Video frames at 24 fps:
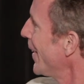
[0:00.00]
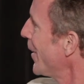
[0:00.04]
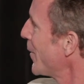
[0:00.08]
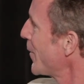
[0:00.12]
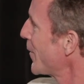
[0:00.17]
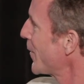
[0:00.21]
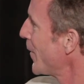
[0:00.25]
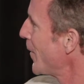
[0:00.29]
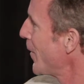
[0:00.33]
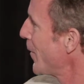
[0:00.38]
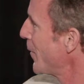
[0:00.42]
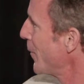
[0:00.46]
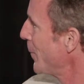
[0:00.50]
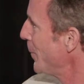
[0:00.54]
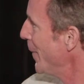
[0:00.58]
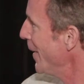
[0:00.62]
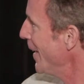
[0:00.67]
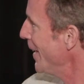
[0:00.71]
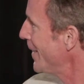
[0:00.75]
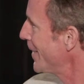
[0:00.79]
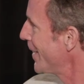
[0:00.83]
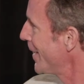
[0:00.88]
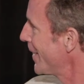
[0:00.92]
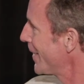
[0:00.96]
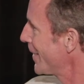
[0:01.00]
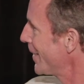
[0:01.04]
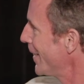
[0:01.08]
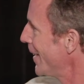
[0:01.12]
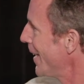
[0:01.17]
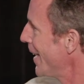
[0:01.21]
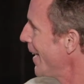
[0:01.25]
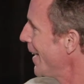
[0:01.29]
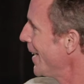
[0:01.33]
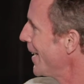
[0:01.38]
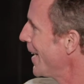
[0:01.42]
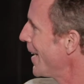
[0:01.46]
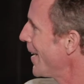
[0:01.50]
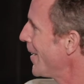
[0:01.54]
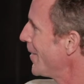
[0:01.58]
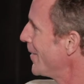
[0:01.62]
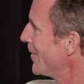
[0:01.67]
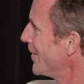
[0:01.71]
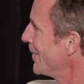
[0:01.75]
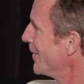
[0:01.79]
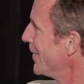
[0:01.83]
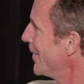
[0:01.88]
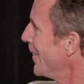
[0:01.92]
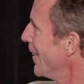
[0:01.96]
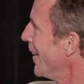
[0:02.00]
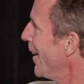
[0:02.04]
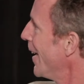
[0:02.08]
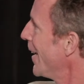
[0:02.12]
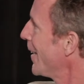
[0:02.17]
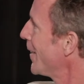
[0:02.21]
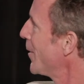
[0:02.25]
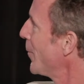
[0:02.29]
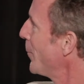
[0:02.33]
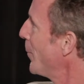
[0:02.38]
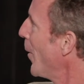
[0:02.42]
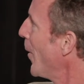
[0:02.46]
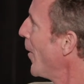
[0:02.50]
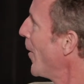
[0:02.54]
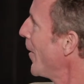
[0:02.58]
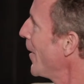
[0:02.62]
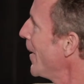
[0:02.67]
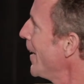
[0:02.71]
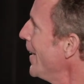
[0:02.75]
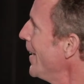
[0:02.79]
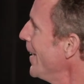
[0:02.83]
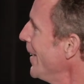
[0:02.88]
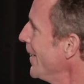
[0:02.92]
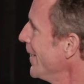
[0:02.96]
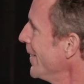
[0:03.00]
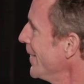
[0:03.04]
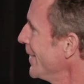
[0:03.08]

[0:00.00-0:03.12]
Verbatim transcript: there's all the pieces laid out at the party.